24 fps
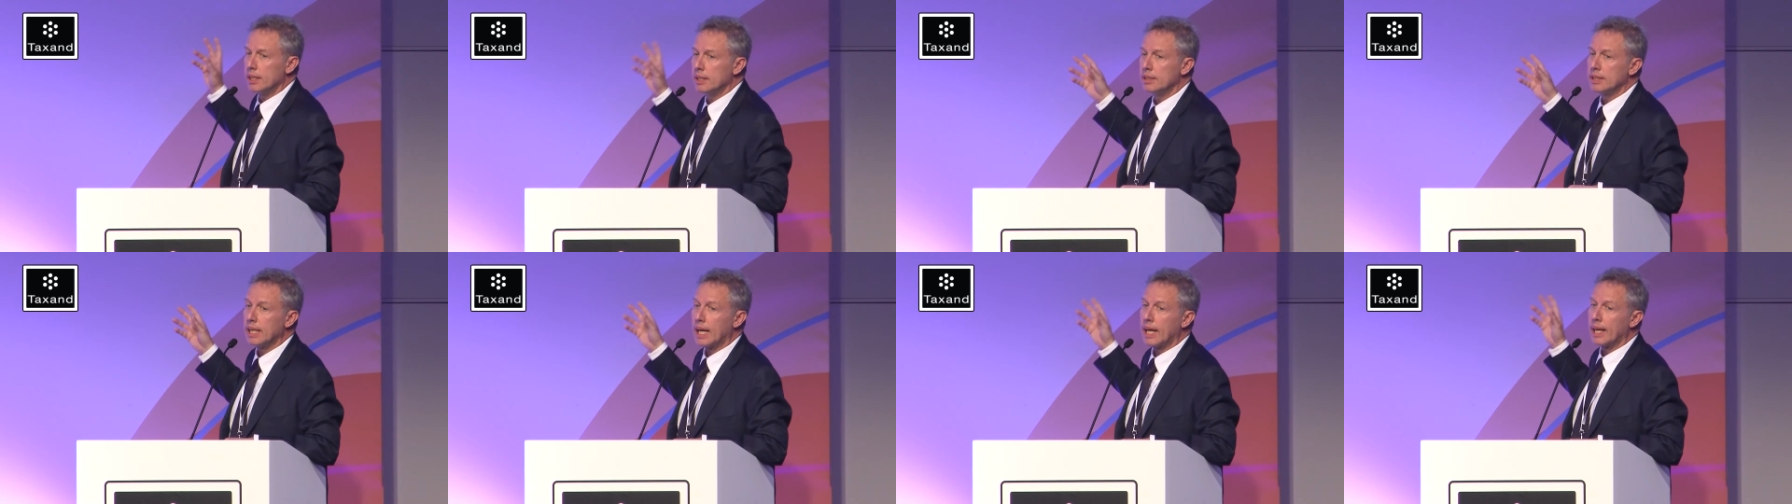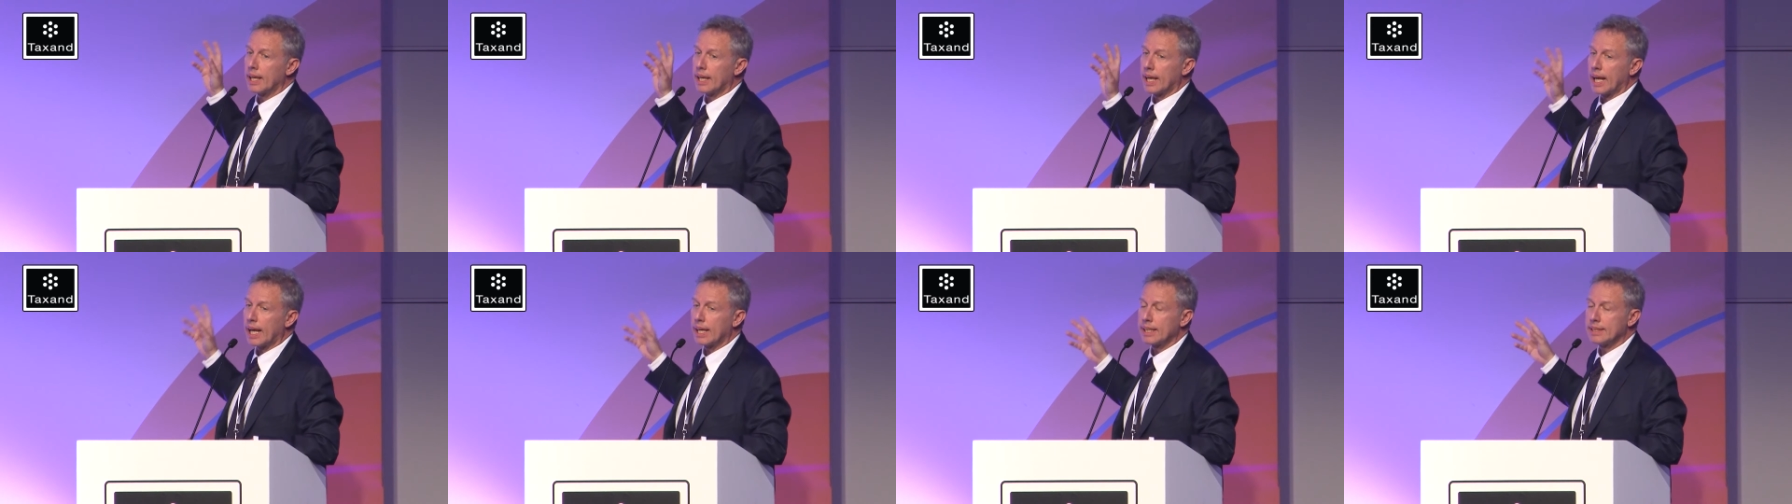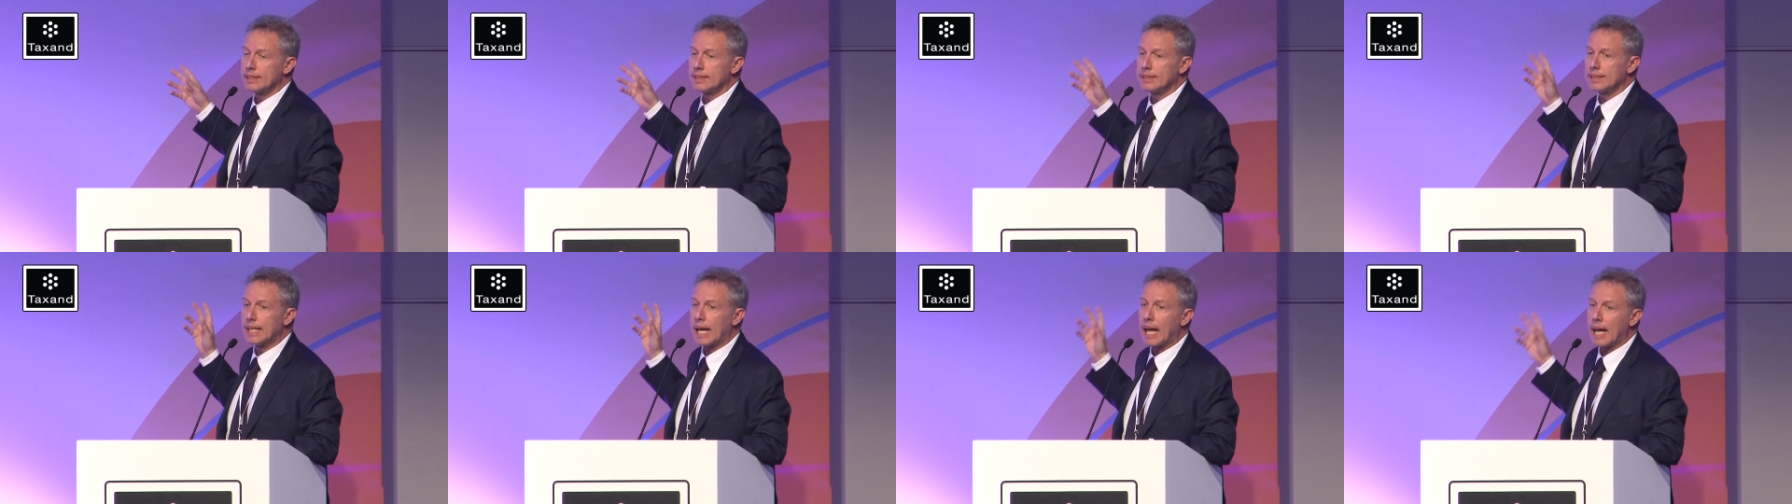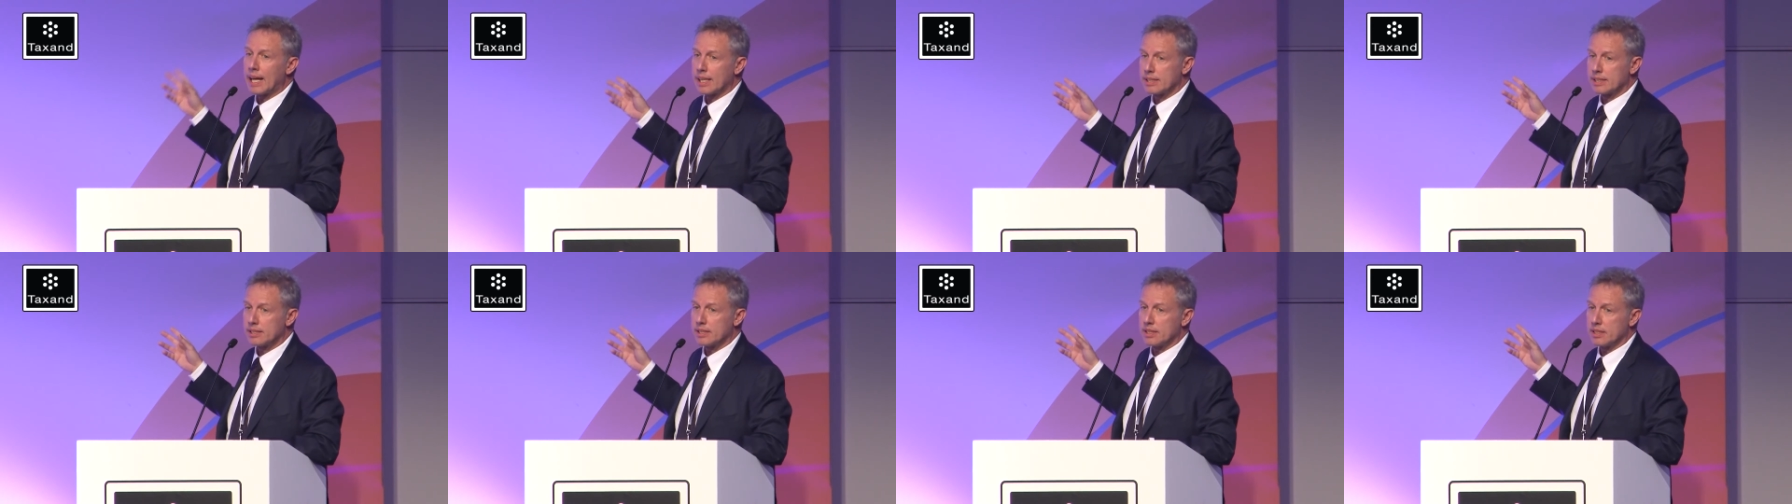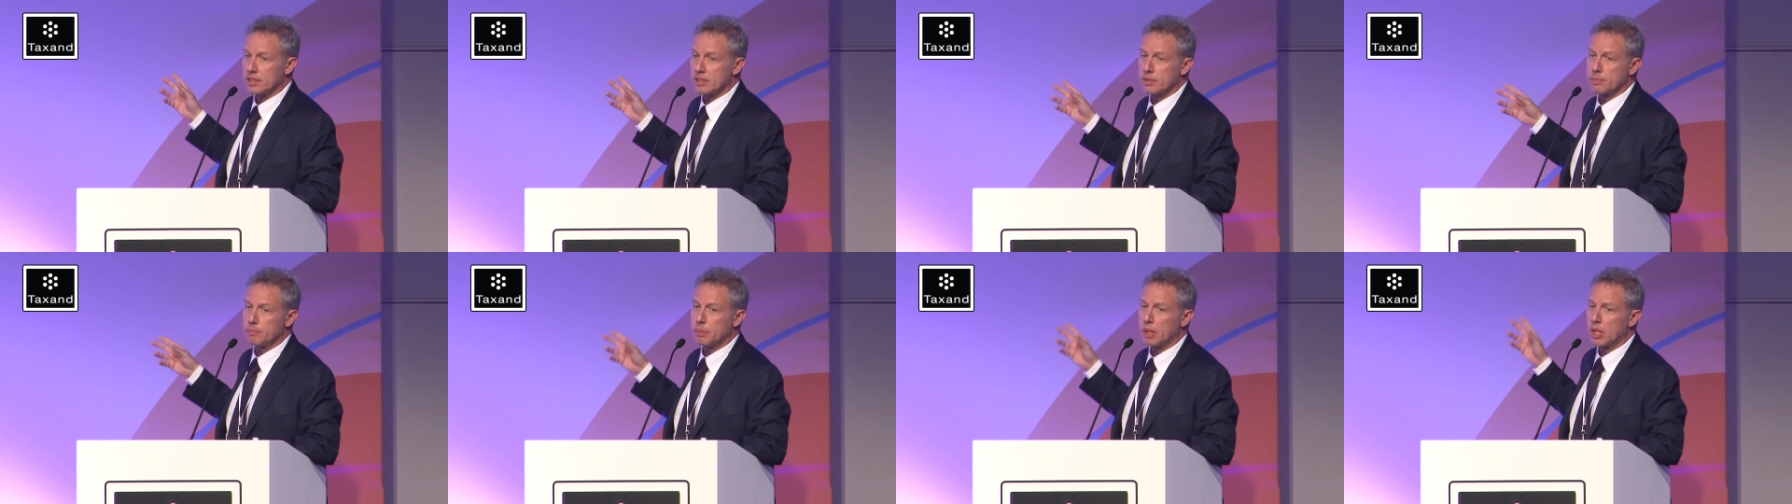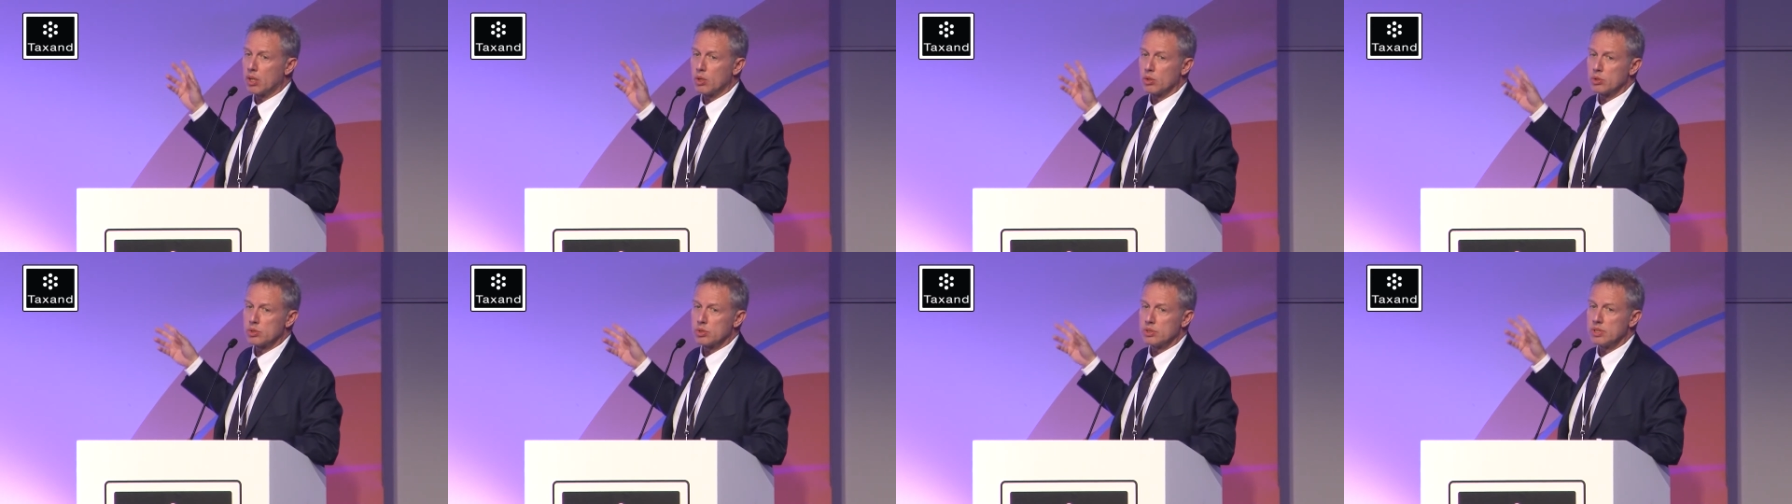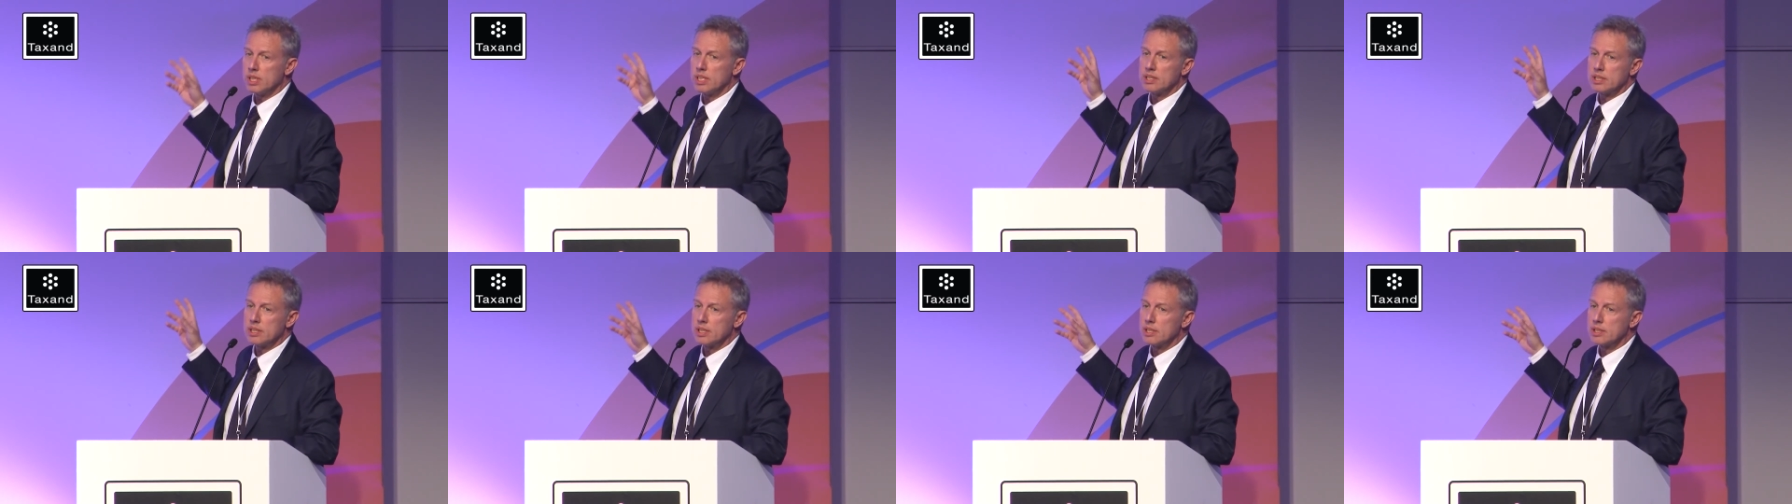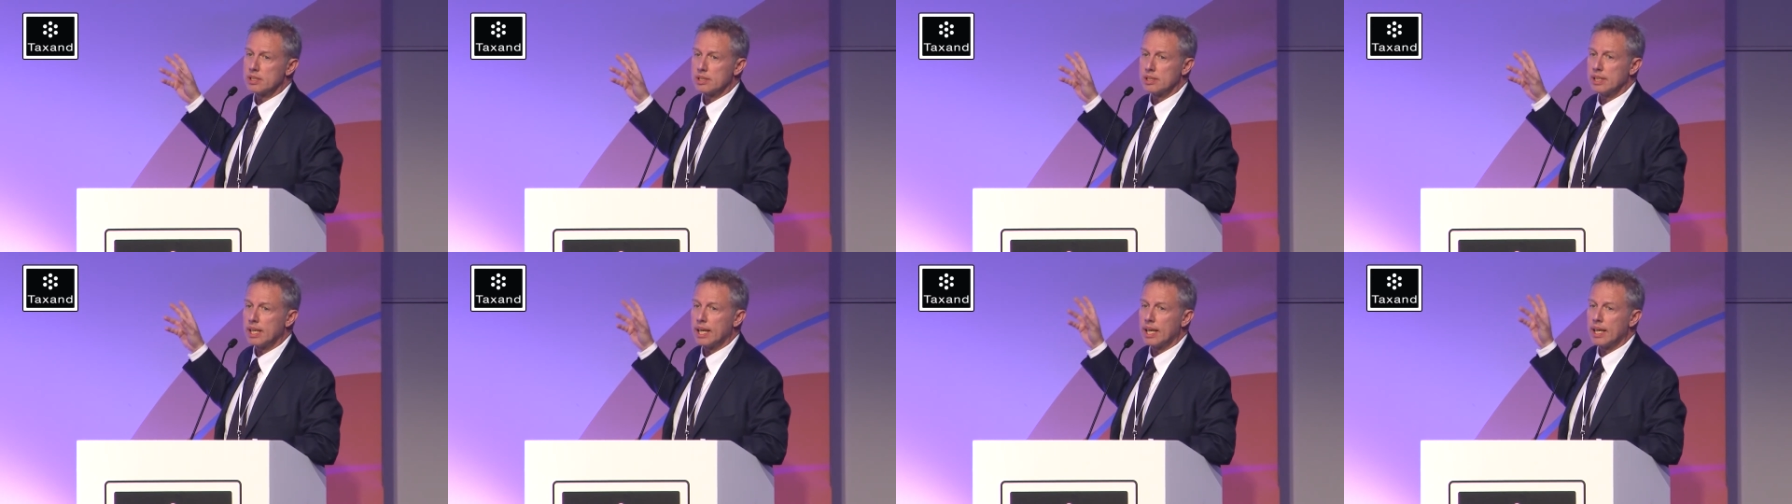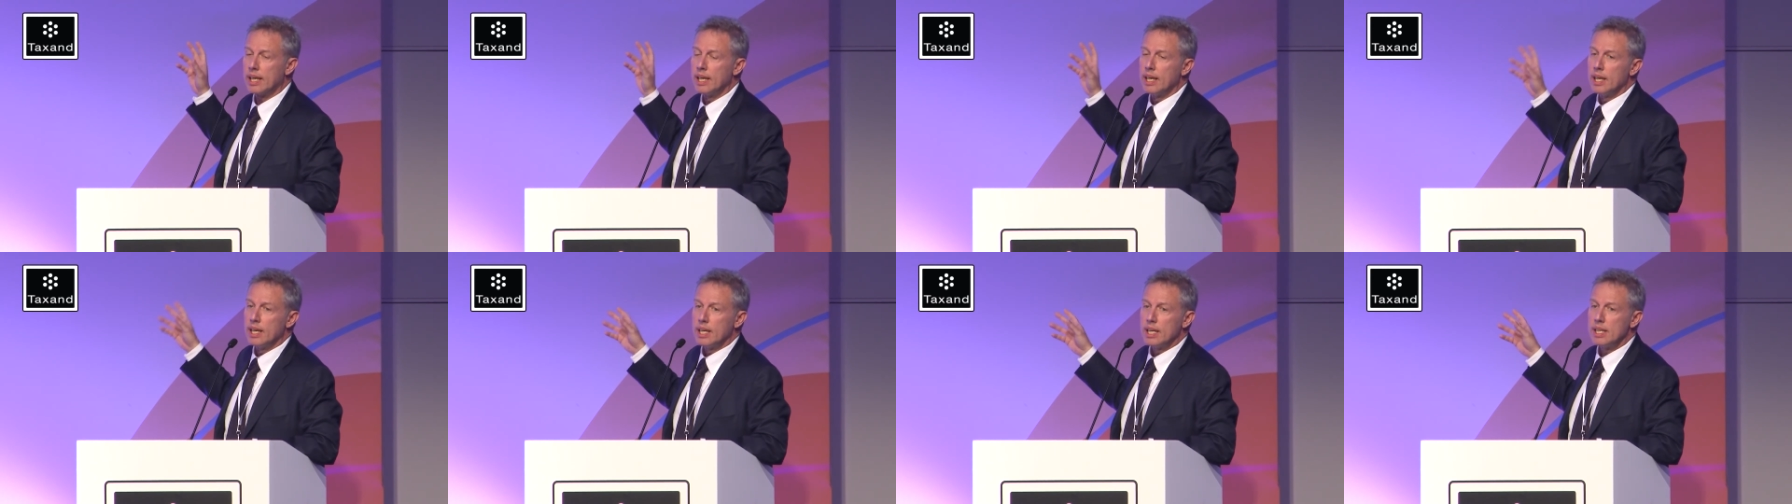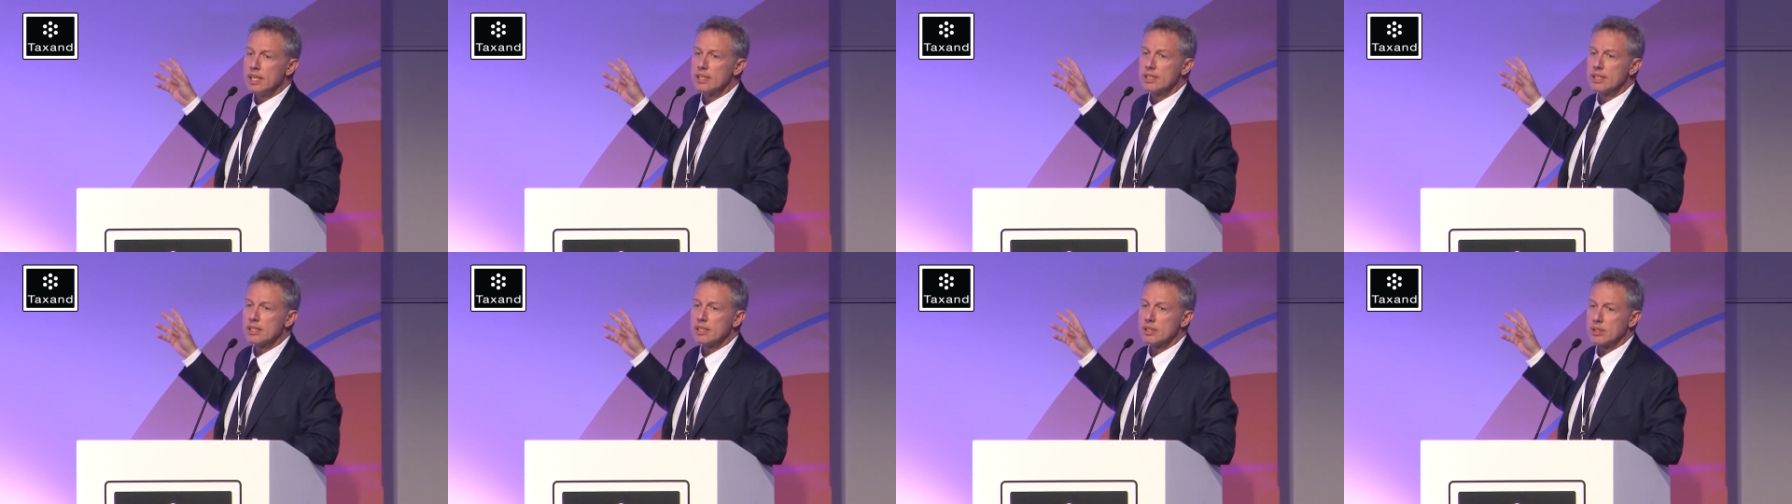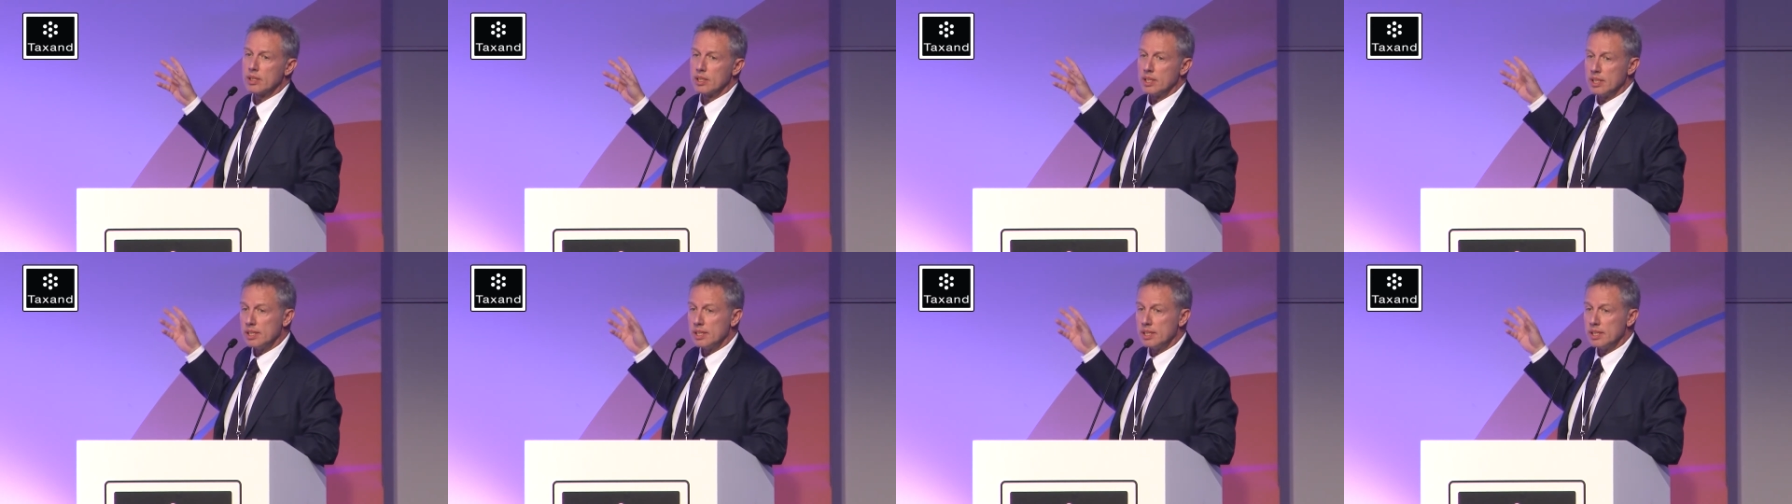indirect taxes because this is the easiest,